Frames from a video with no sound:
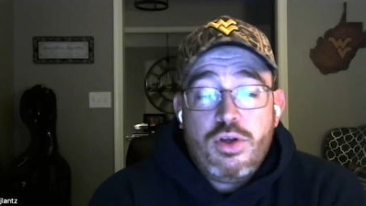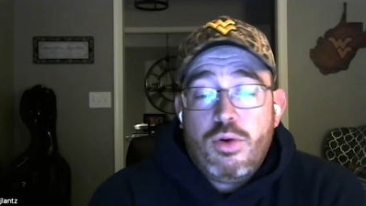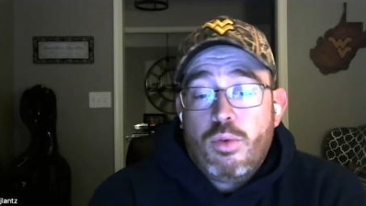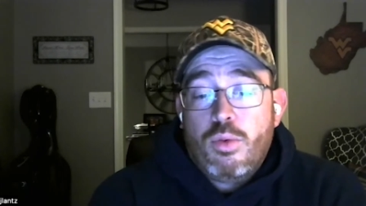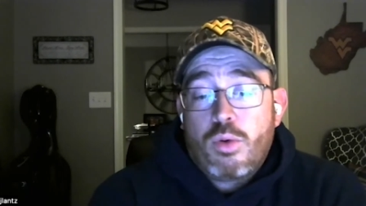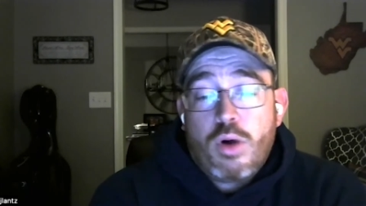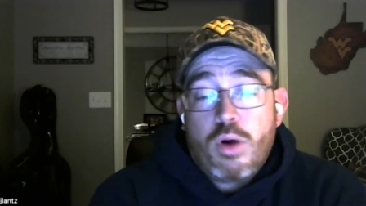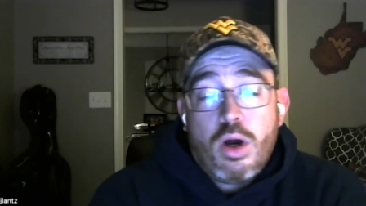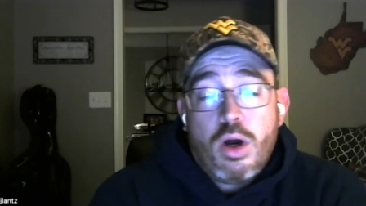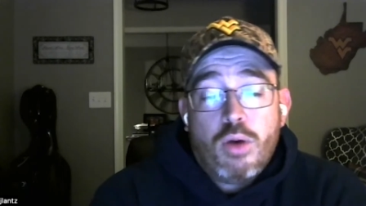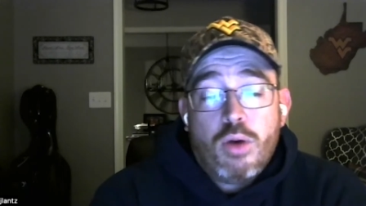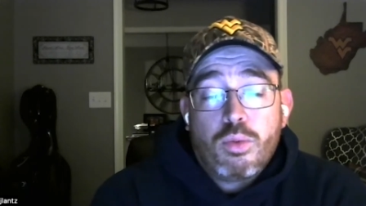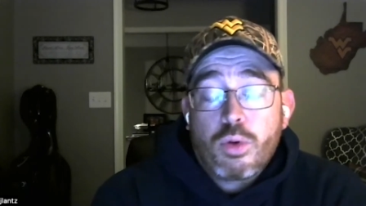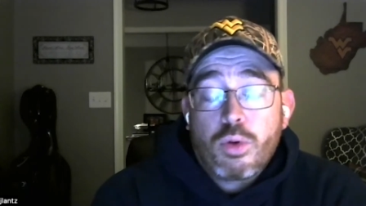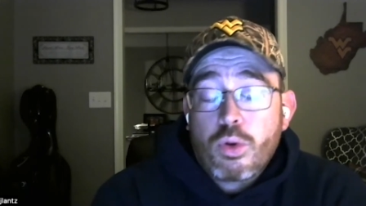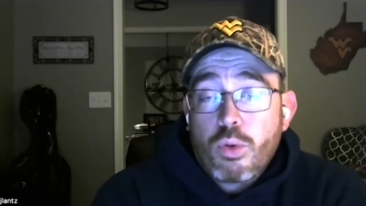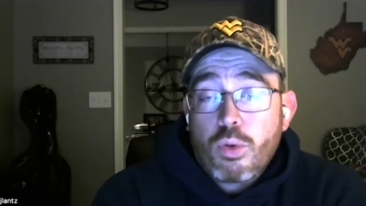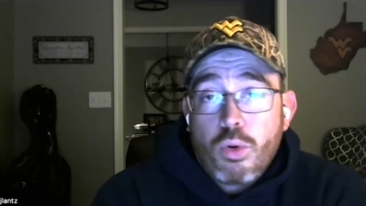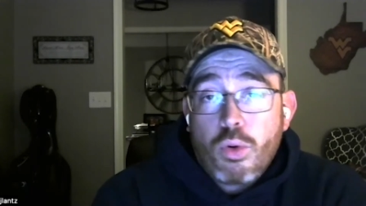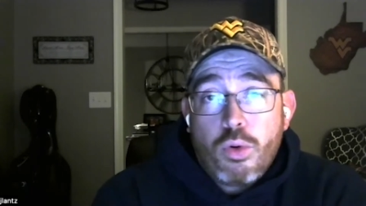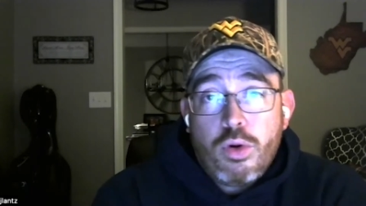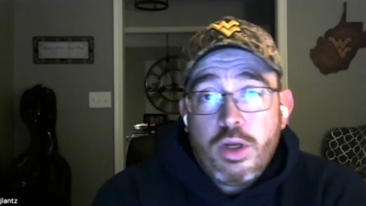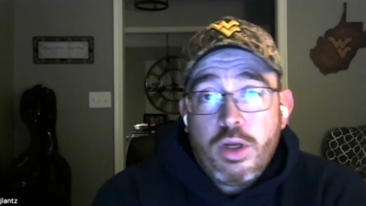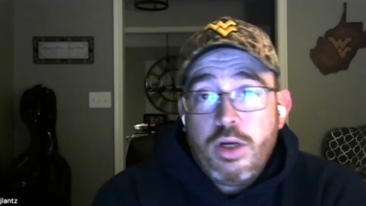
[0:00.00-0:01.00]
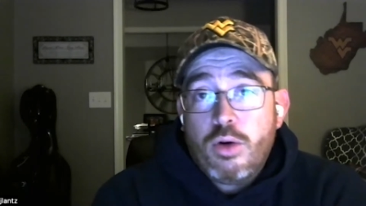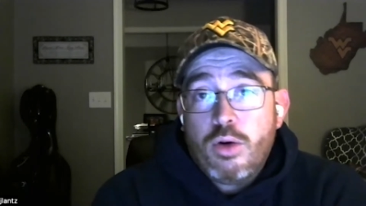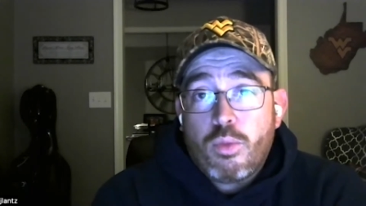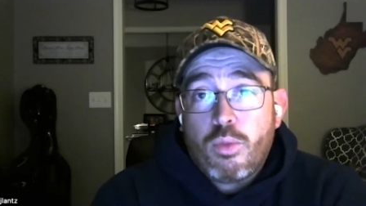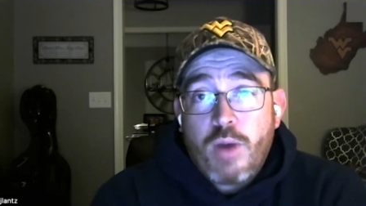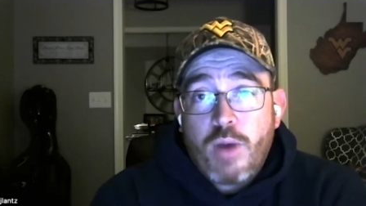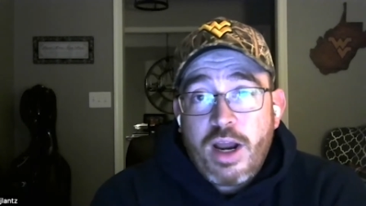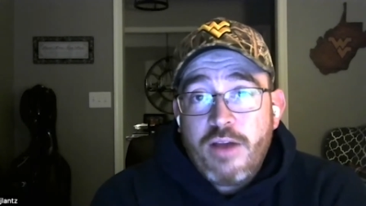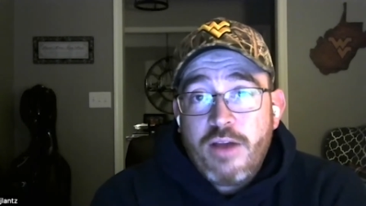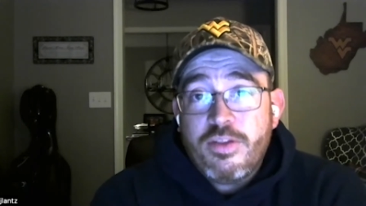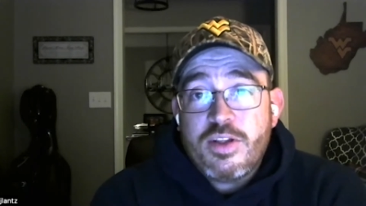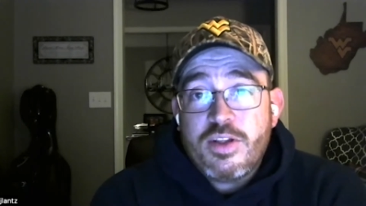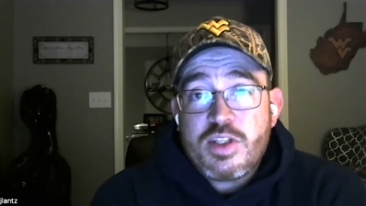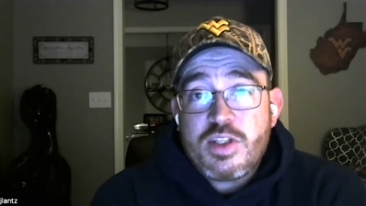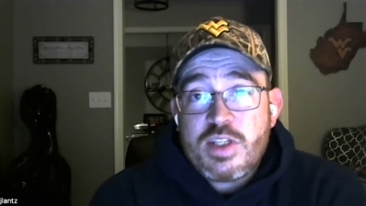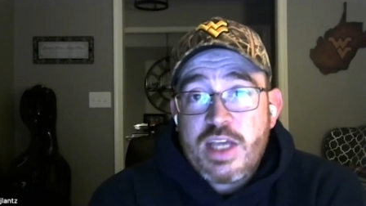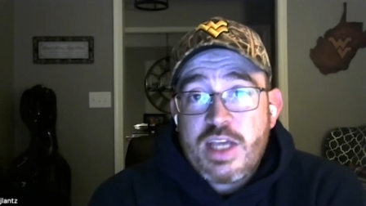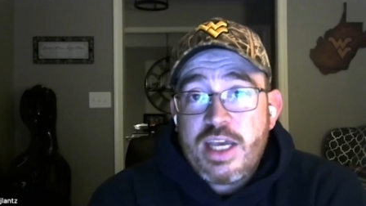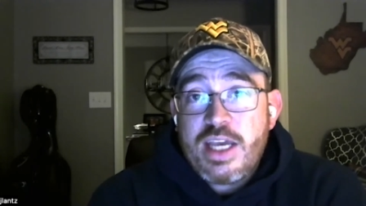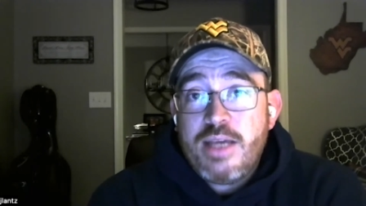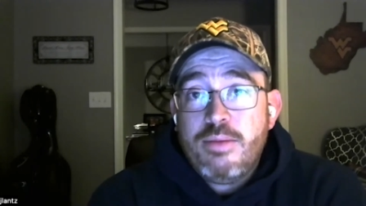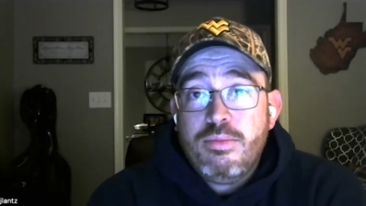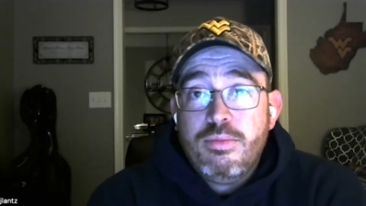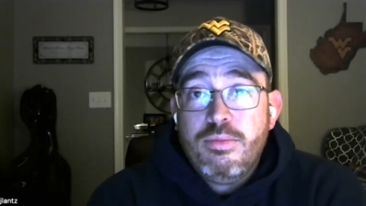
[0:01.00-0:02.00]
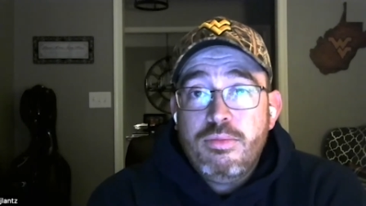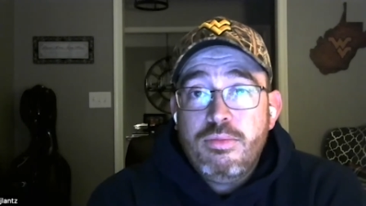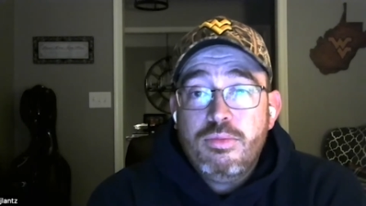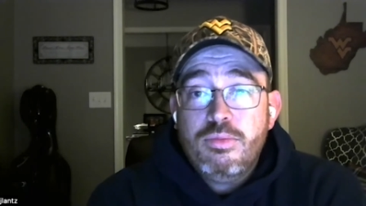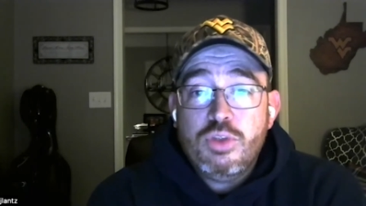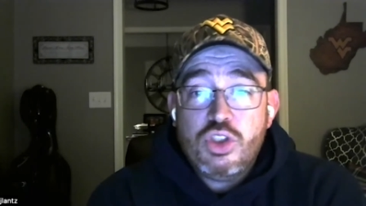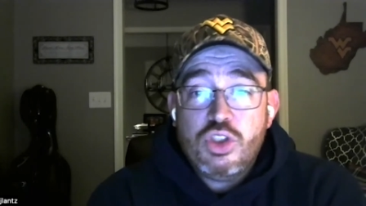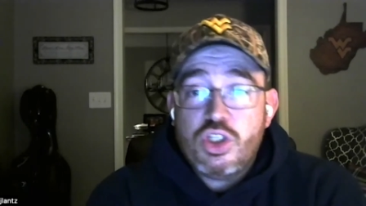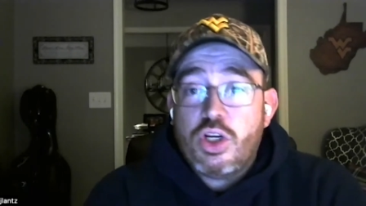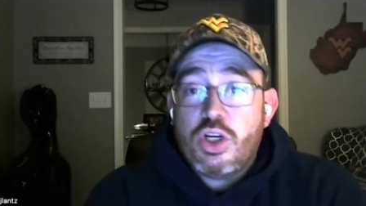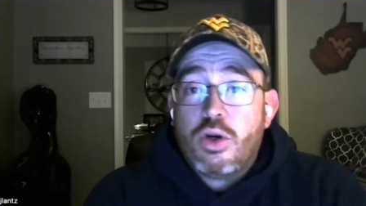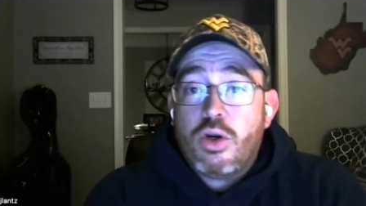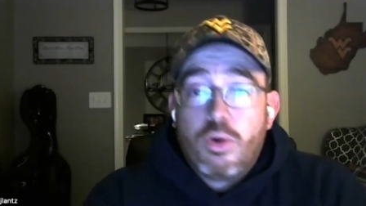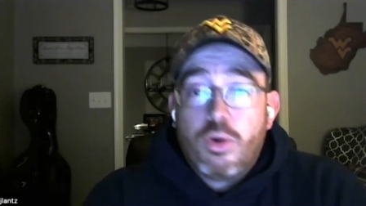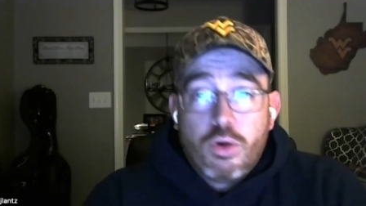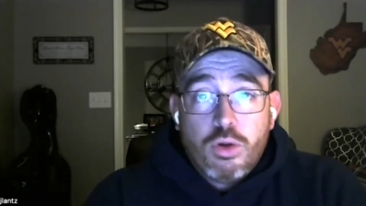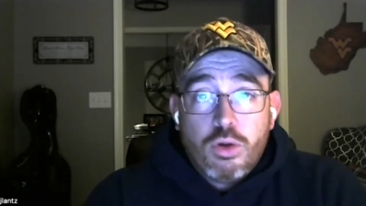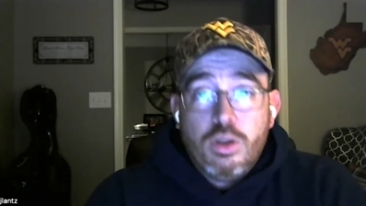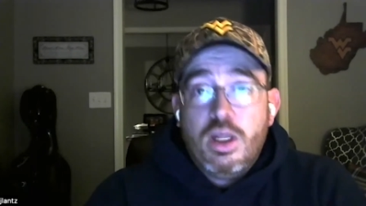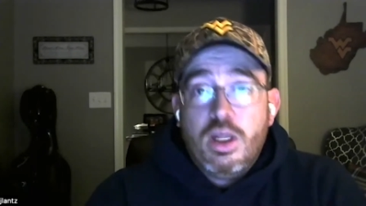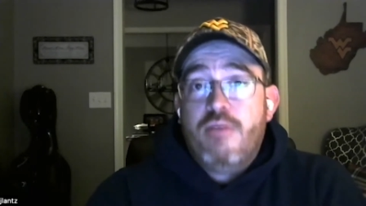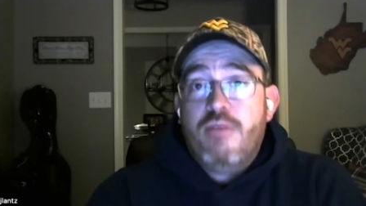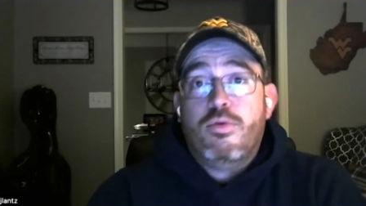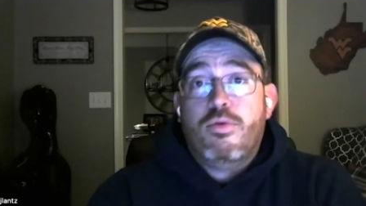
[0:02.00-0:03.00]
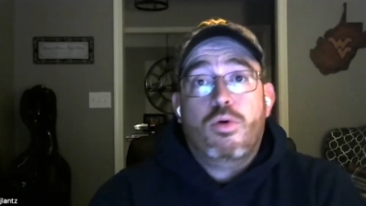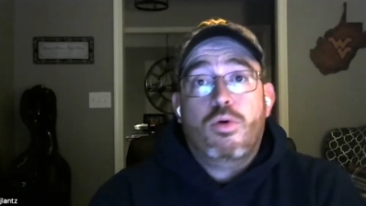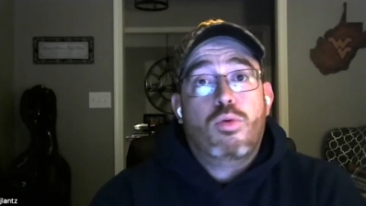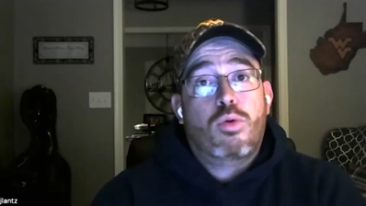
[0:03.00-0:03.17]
We're all recruiting around the same general level.